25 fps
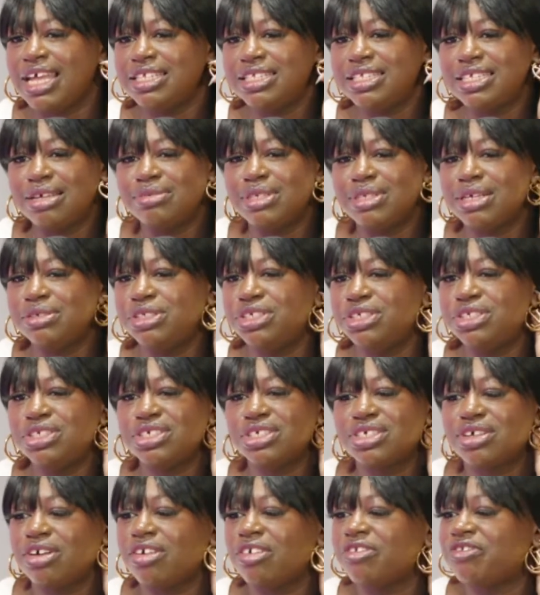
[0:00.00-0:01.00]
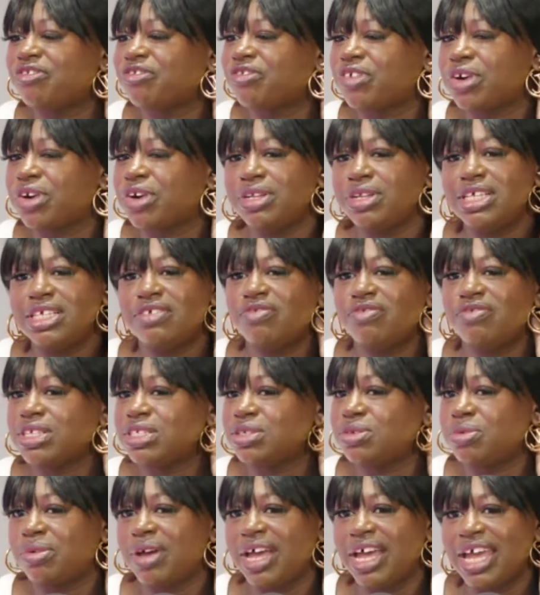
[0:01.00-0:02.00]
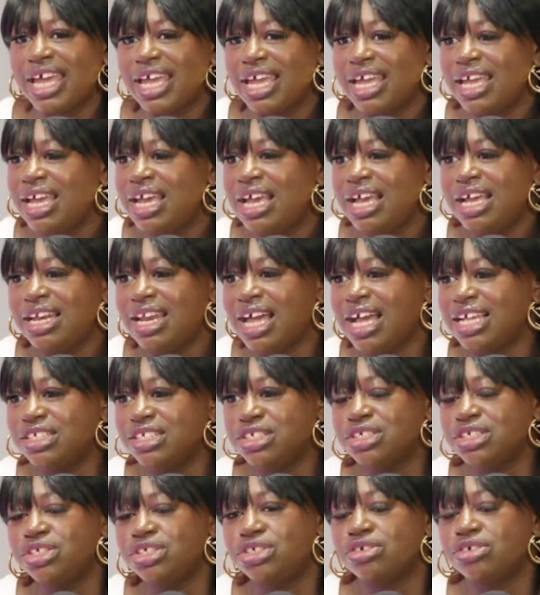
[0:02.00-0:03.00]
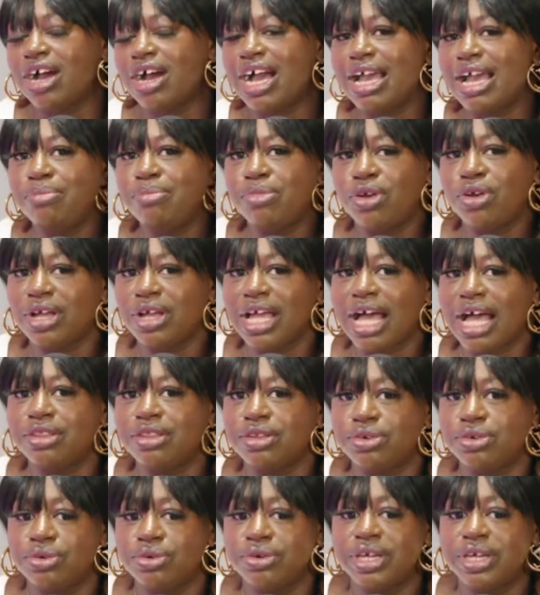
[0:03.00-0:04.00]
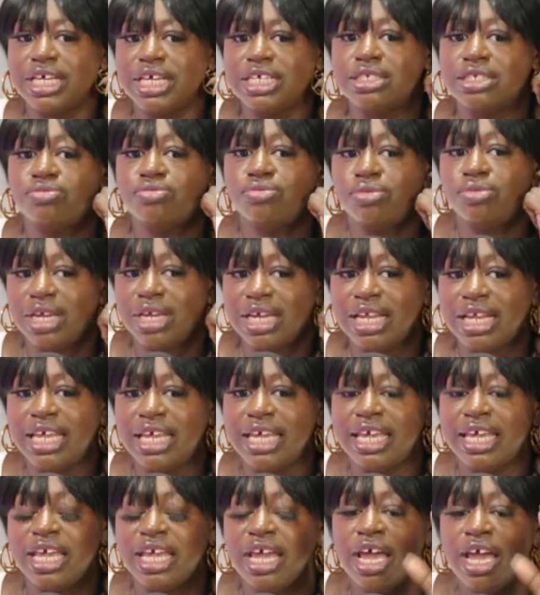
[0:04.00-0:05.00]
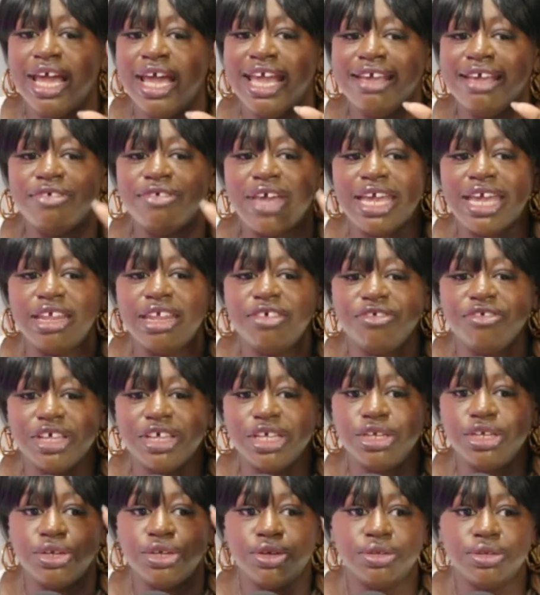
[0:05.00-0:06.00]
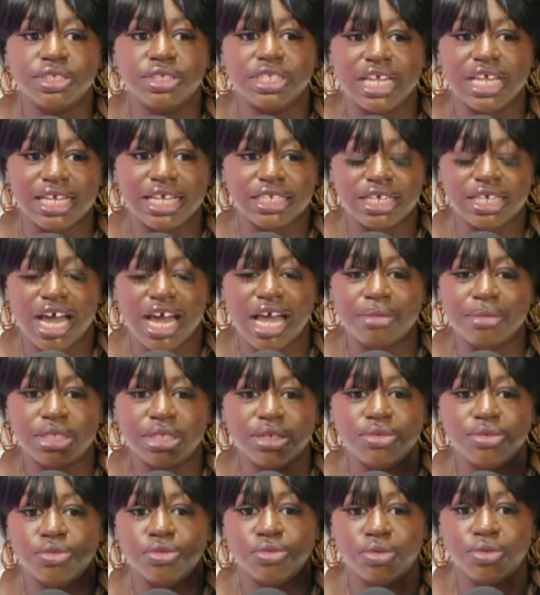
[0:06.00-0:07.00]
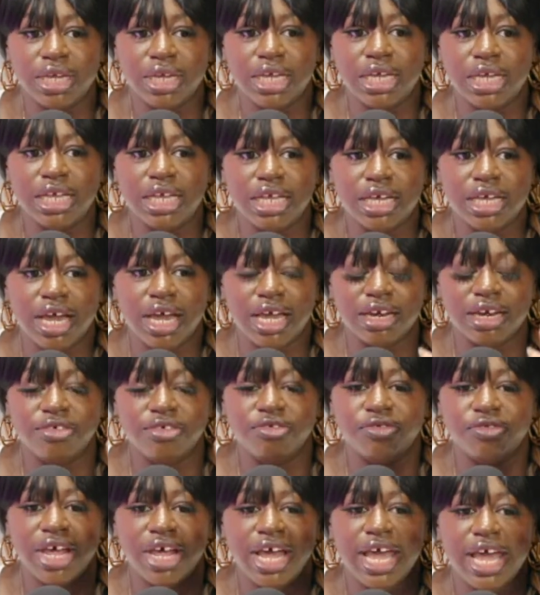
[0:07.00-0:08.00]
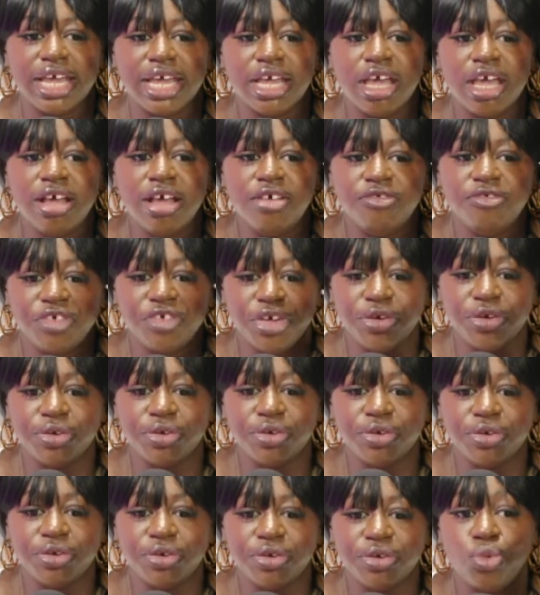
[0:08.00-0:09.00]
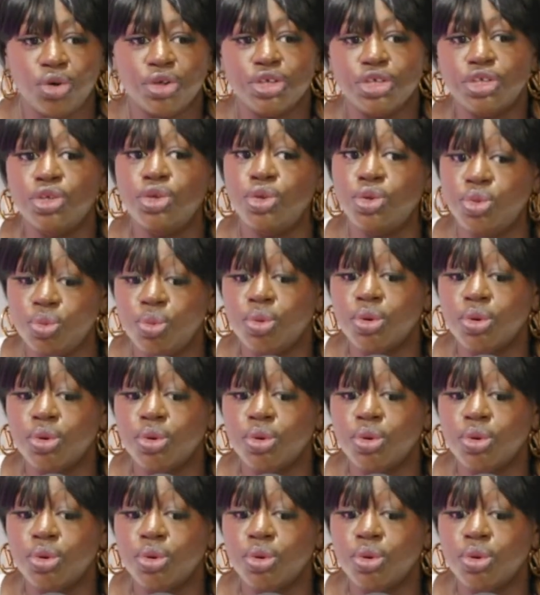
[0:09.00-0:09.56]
And sometimes you just got to throw these things away. Like, just try and block out the noise. Really, if anything, use that time to really kind of like focus on what you